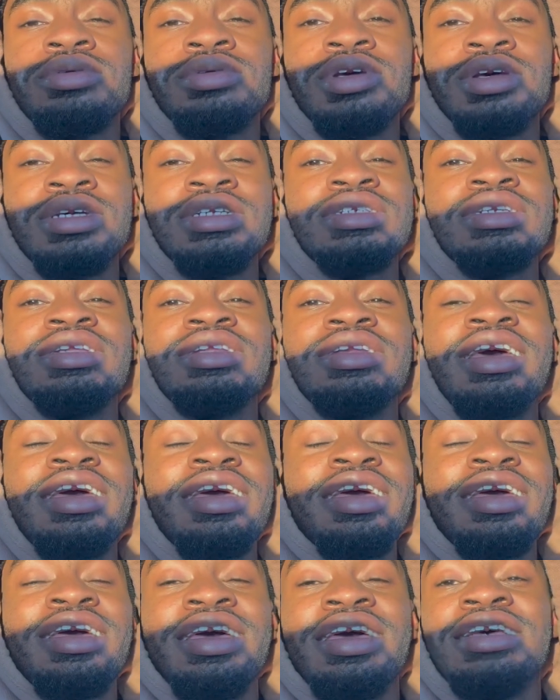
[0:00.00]

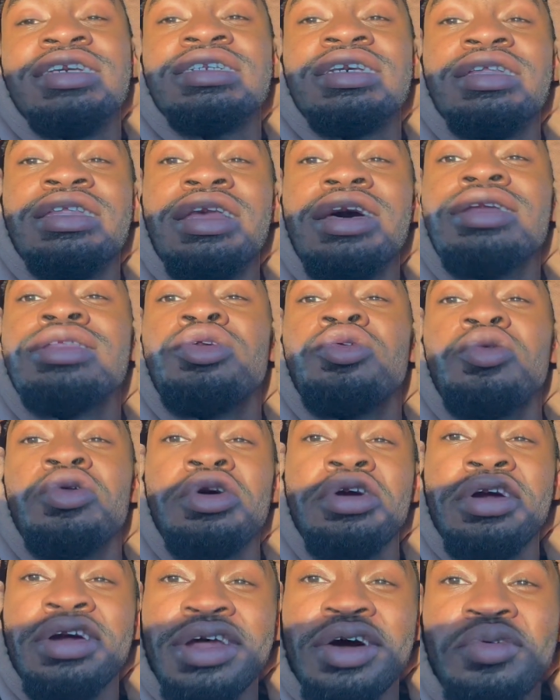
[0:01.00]
It's another
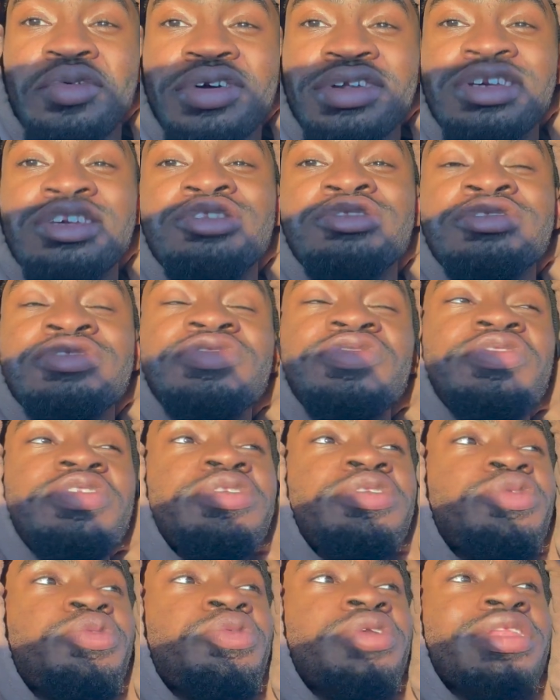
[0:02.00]
word I want to use
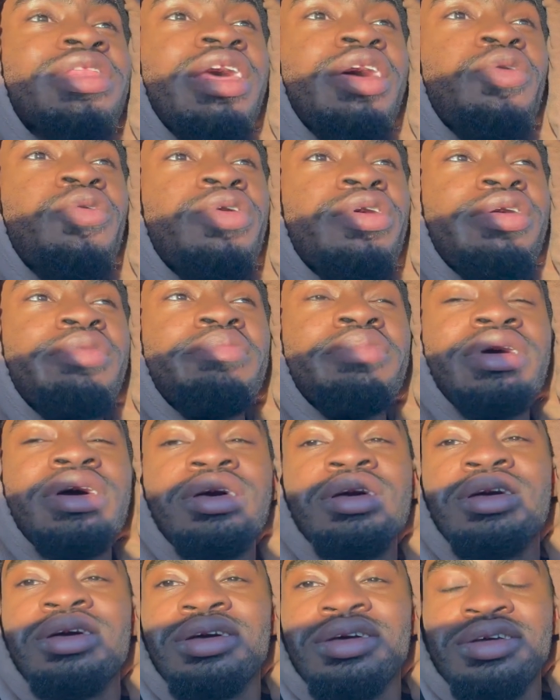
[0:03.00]
for what they were, but
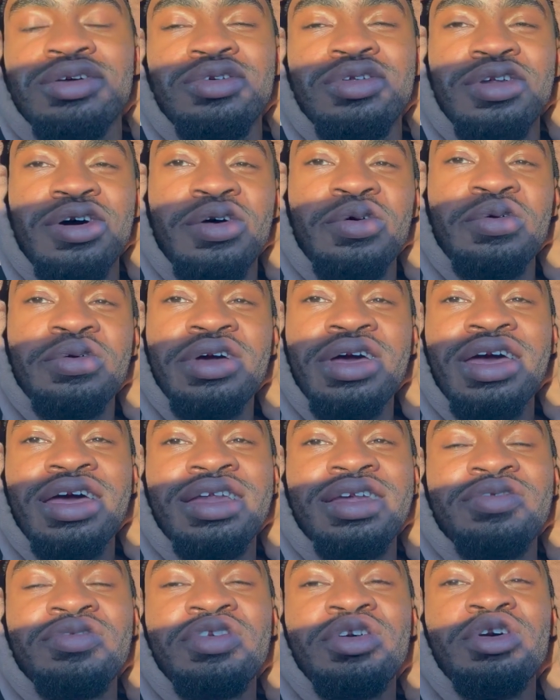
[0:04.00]
you know, we ain't
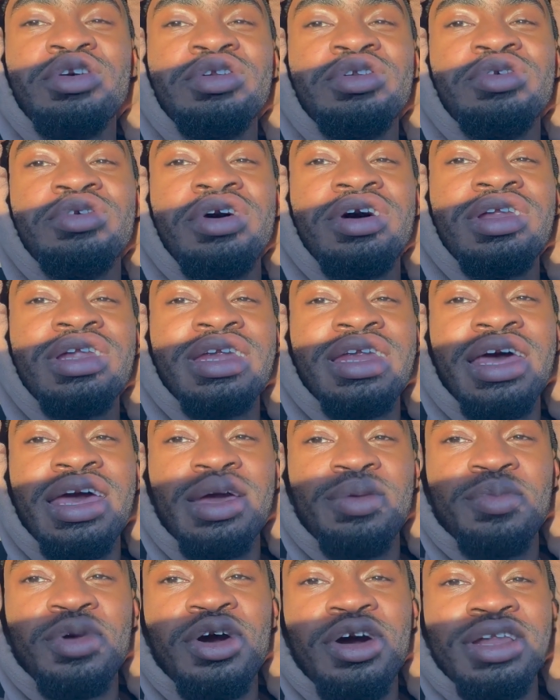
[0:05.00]
even gonna do all the
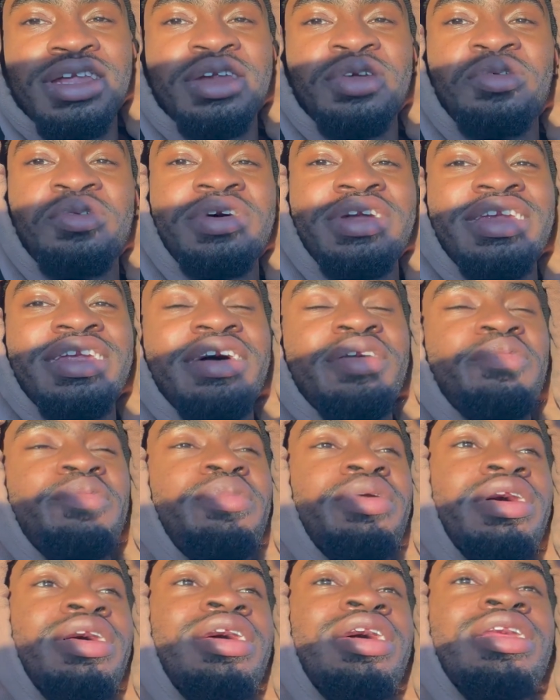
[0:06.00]
name calling and whatnot.
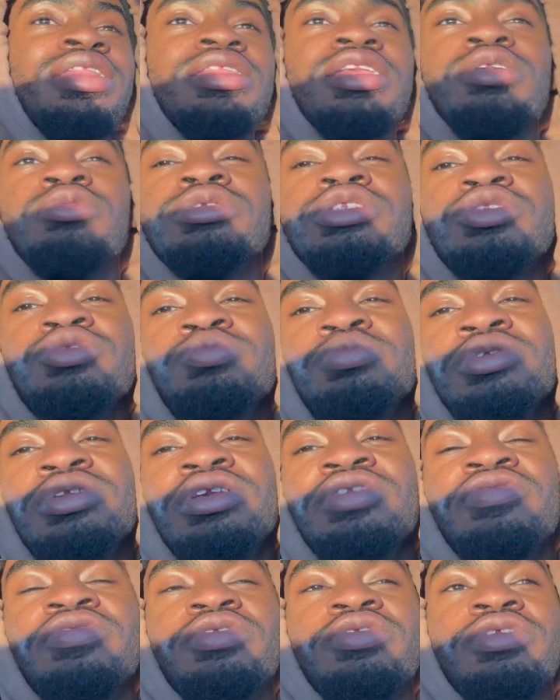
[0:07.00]
But they were super
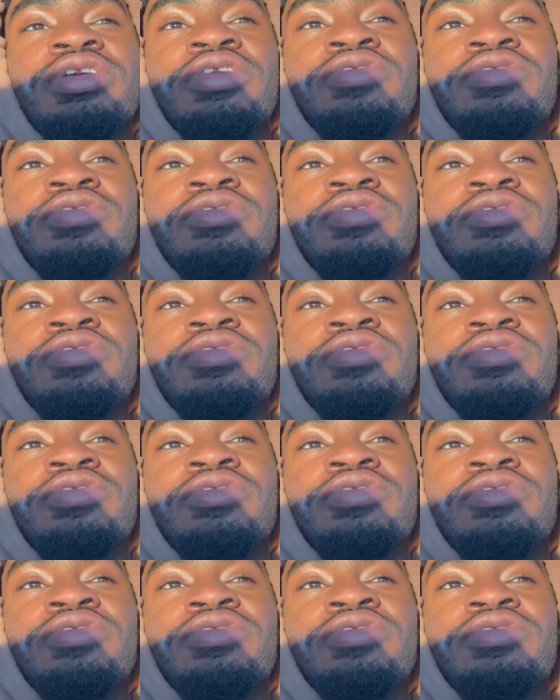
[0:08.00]
difficult.